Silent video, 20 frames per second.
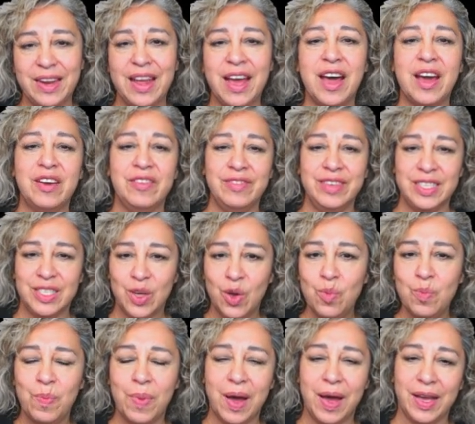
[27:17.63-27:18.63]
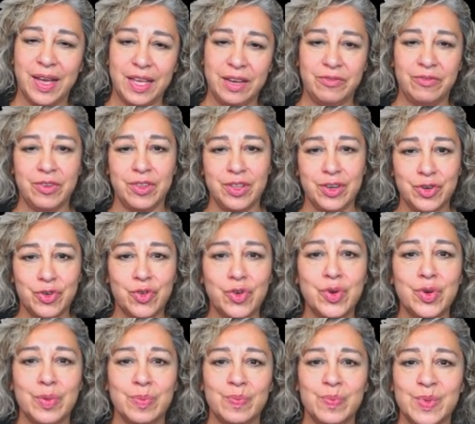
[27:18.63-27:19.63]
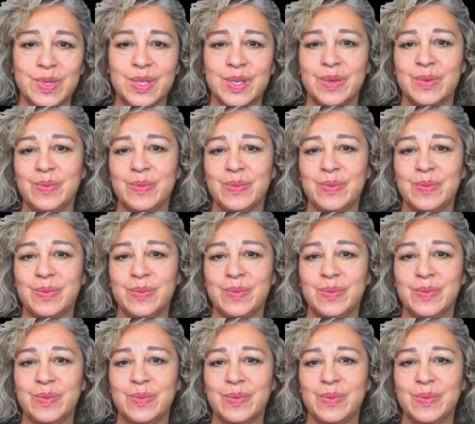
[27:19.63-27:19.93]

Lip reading: out of his own pocket for the troops.